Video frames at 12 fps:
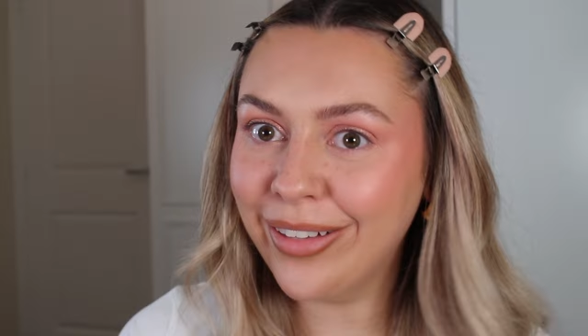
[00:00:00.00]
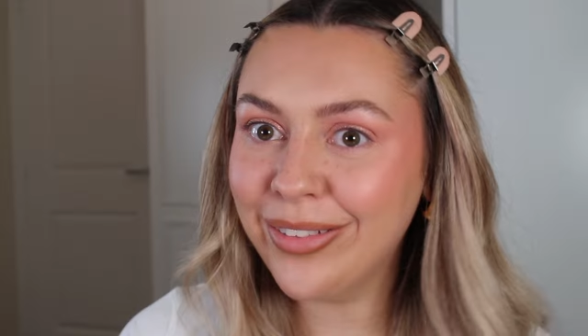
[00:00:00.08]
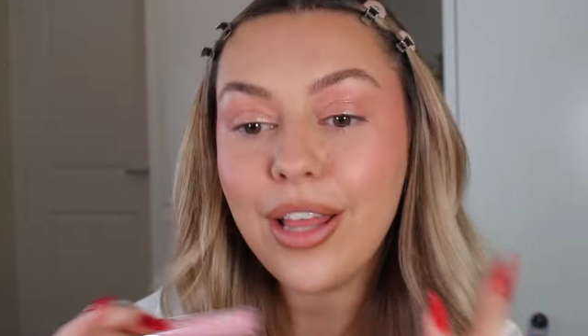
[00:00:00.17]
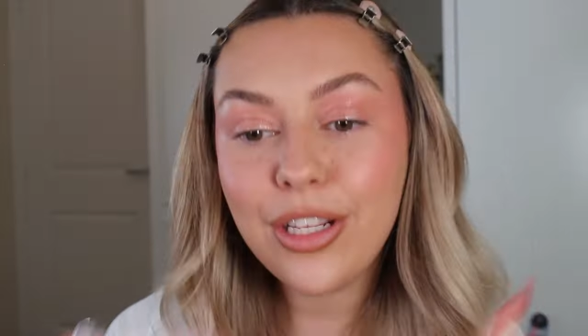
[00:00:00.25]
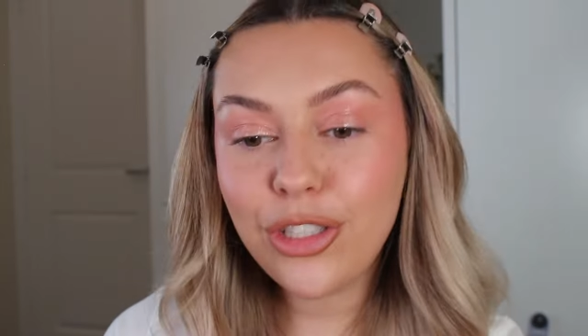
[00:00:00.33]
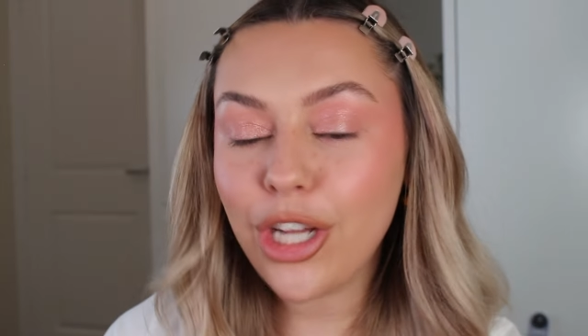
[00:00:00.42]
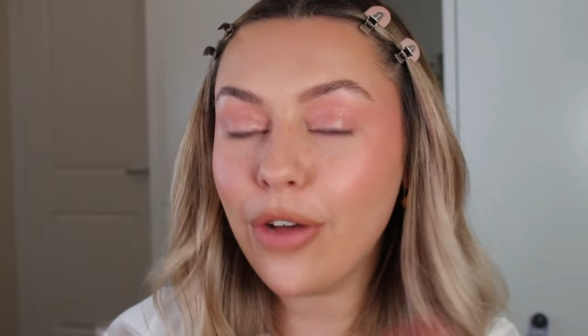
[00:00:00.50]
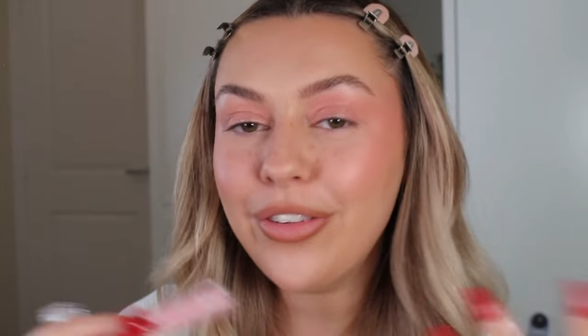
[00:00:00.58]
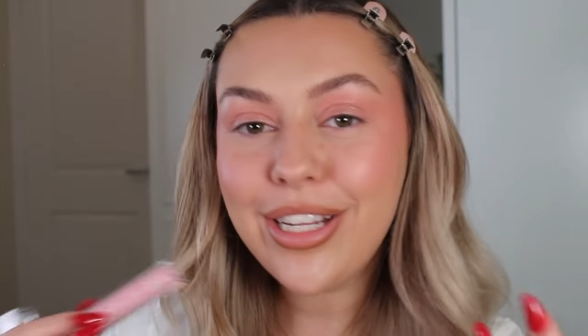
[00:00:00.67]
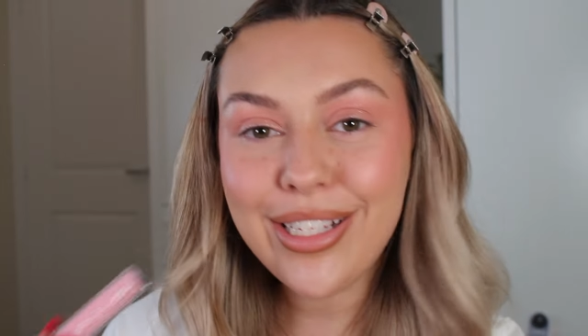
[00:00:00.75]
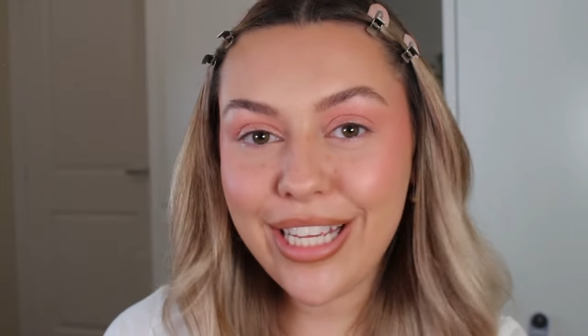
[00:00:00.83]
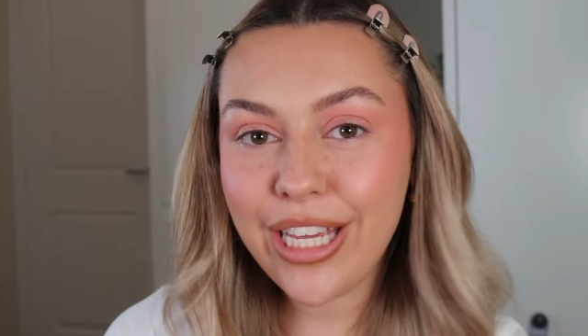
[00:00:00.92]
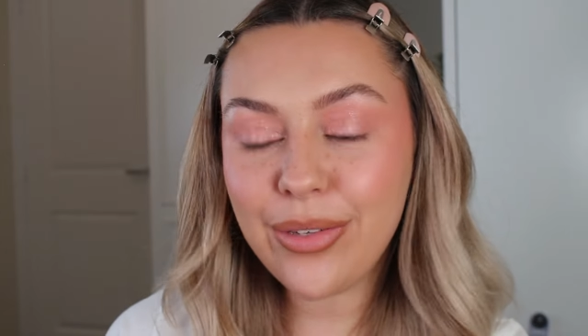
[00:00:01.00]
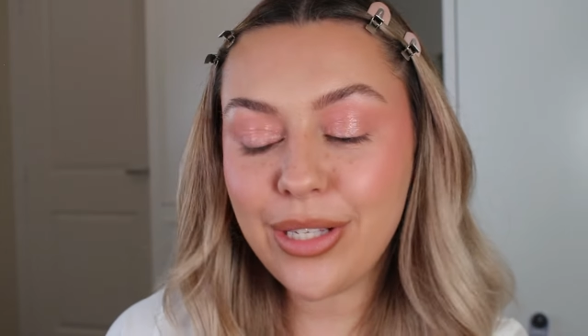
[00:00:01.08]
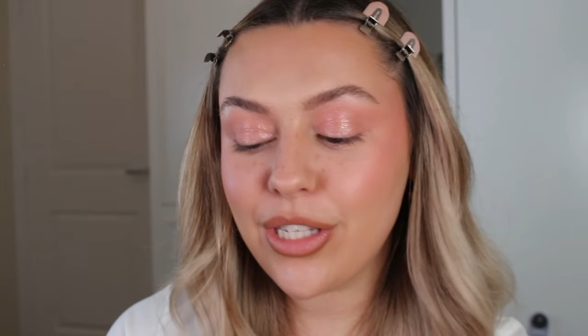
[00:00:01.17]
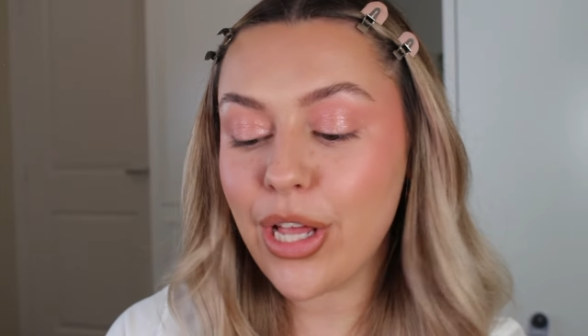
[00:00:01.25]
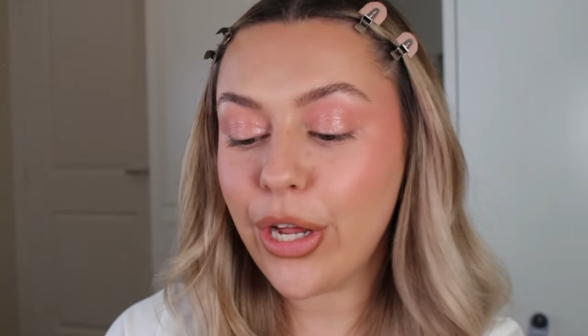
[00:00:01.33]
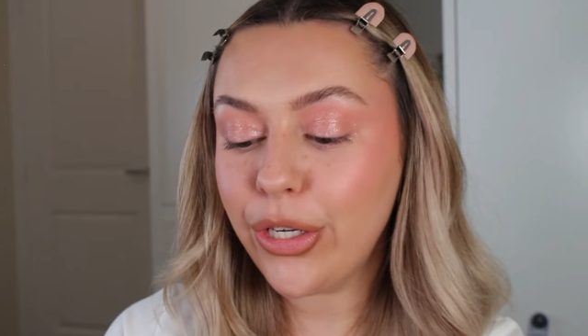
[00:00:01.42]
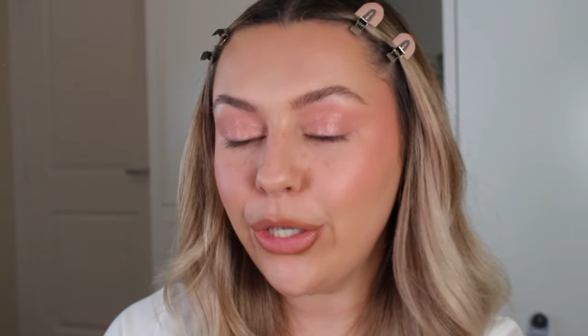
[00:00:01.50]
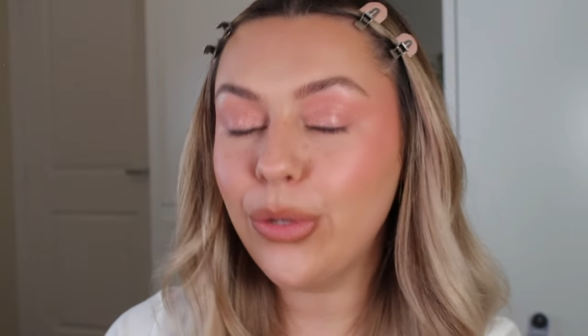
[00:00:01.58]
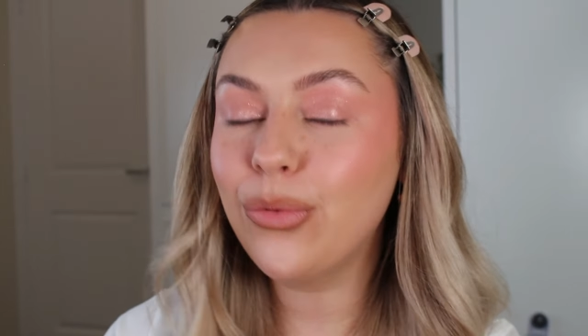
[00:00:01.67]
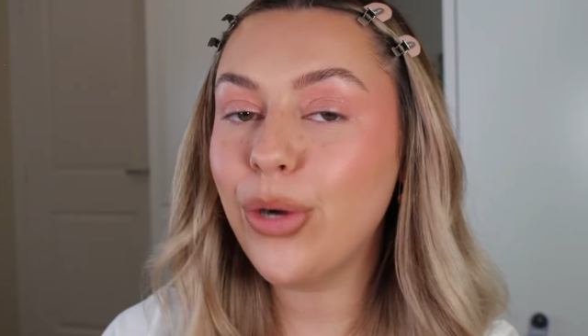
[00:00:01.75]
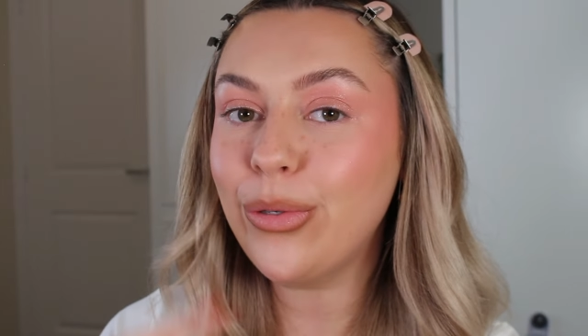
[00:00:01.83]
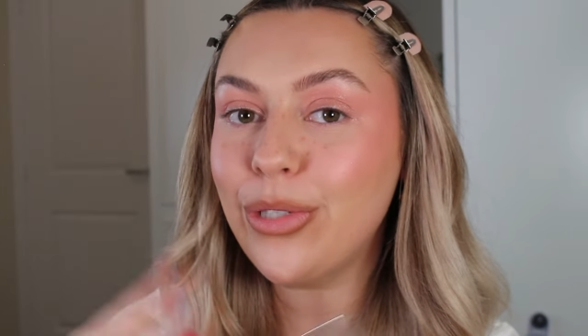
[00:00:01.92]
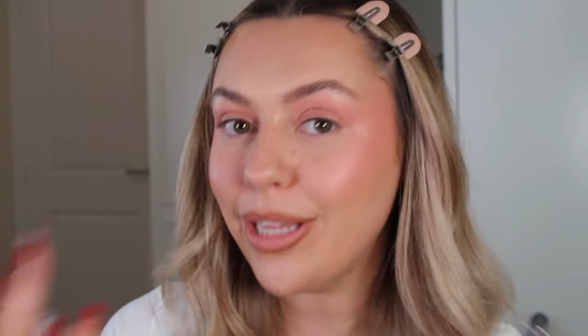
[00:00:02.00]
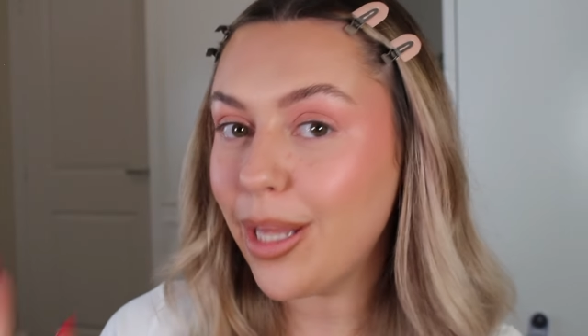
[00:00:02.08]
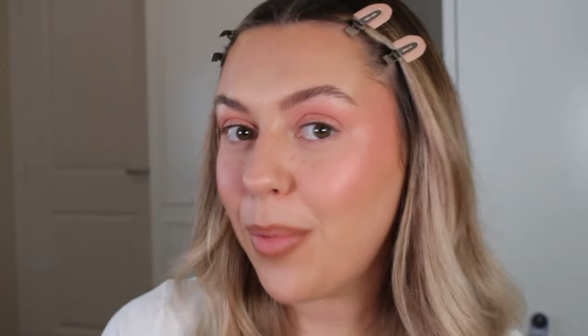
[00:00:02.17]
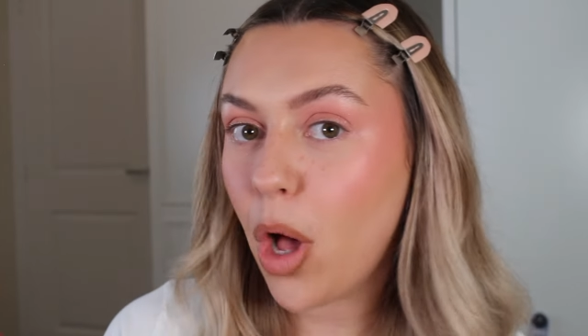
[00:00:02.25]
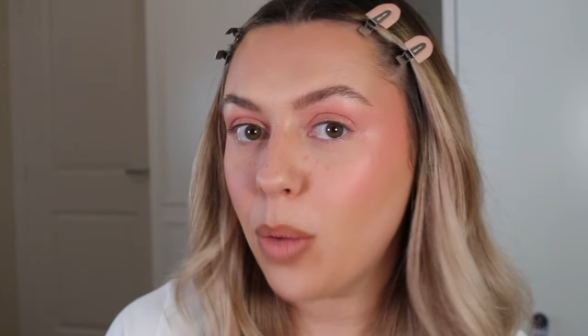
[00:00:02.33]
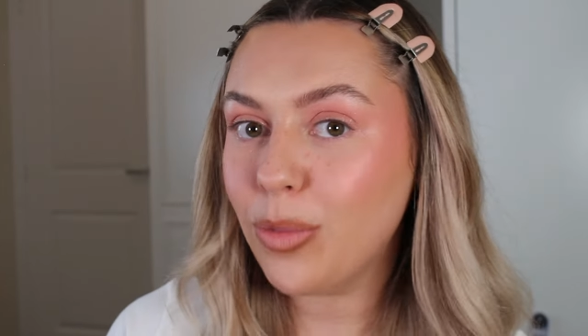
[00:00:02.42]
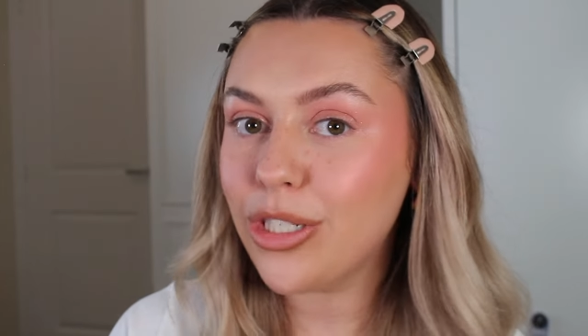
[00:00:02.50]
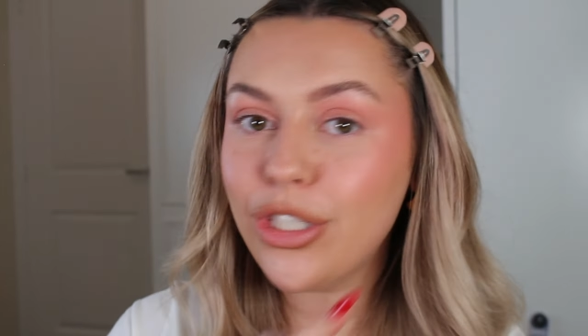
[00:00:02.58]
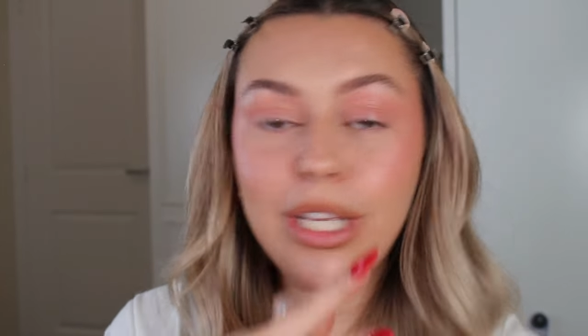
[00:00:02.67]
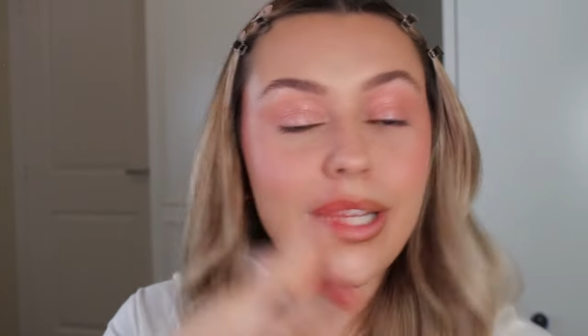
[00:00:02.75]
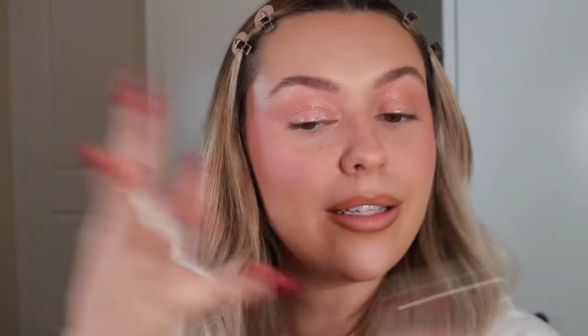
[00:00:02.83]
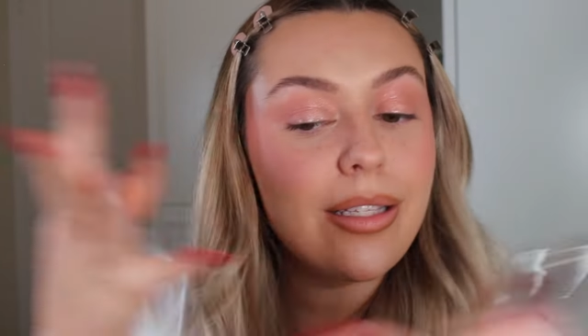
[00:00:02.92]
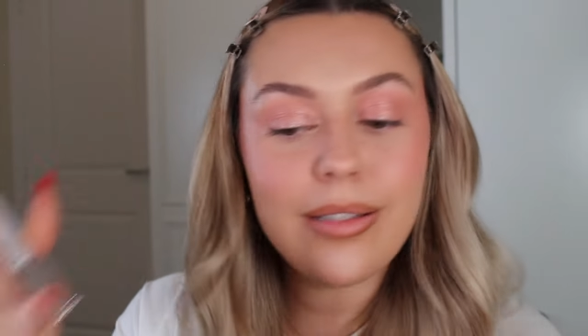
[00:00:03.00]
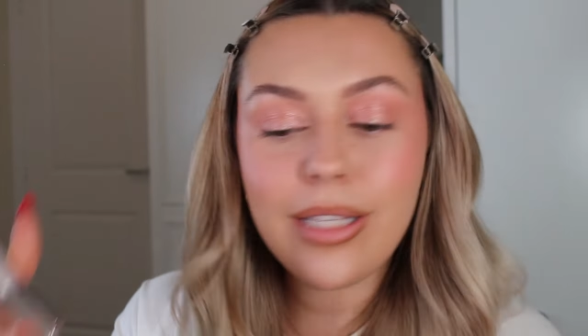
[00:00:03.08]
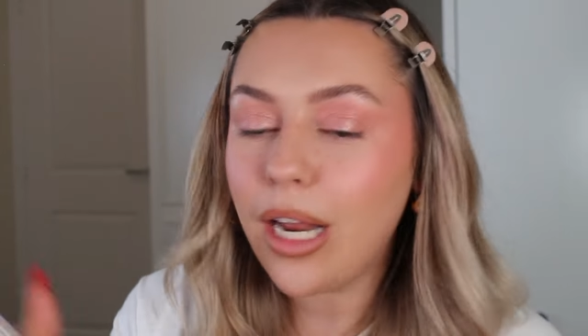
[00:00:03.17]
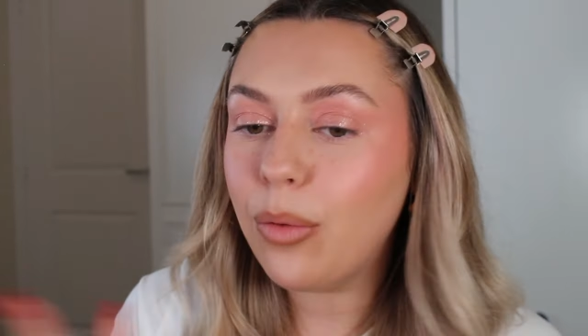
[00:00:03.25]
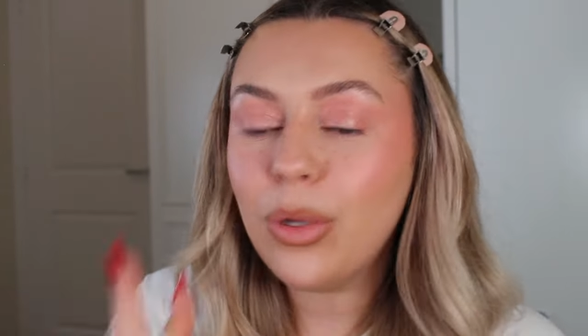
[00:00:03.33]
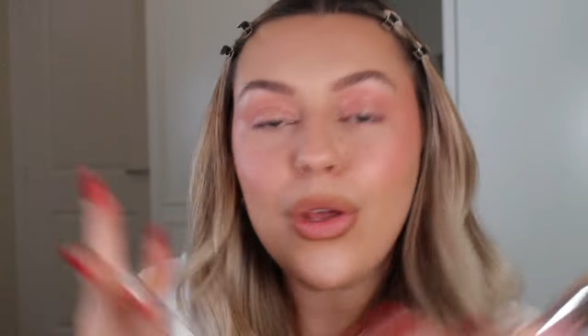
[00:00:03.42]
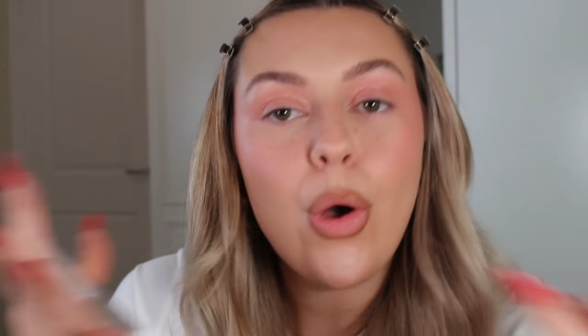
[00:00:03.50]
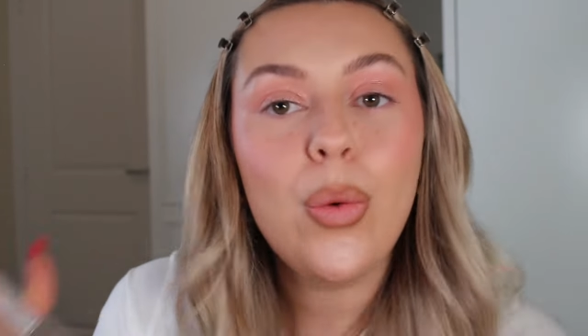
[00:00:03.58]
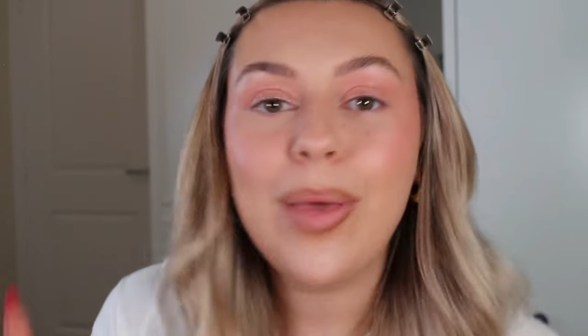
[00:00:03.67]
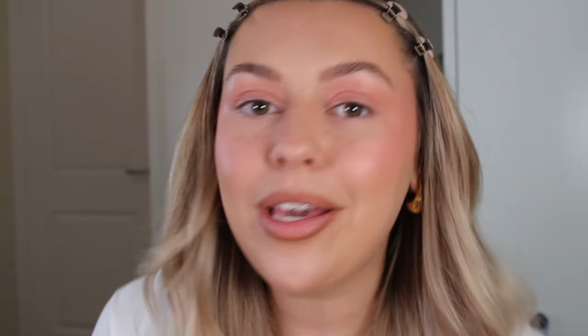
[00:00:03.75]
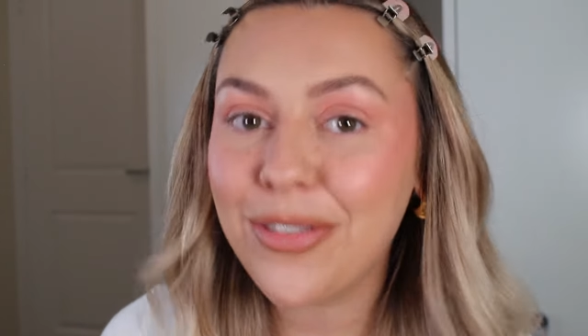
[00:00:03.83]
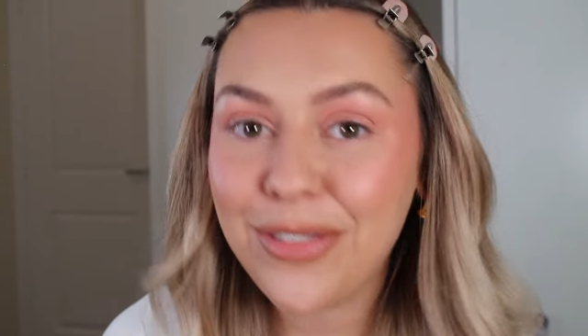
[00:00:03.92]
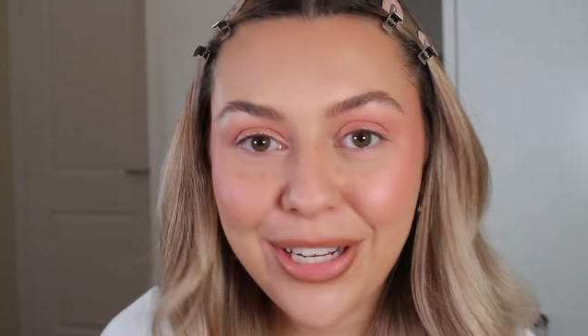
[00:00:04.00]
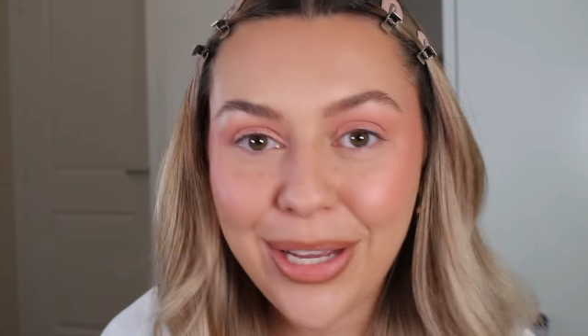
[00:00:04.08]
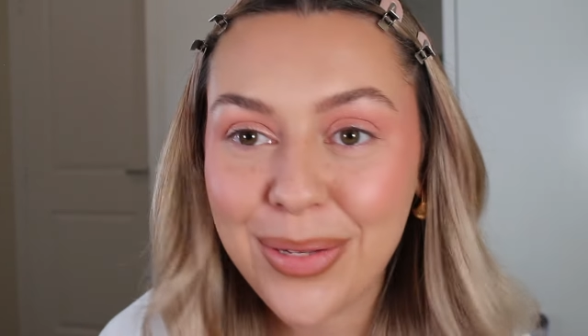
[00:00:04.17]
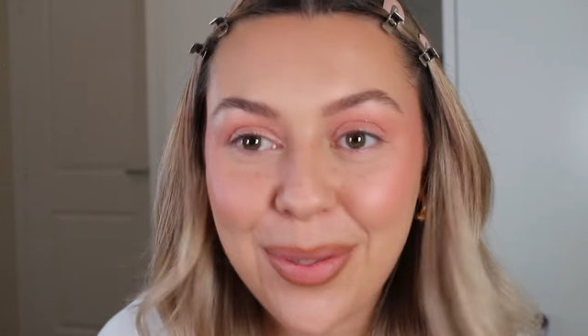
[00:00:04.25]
And then she obviously uses her new Rhode lip balm, which is, you know, what the whole makeup video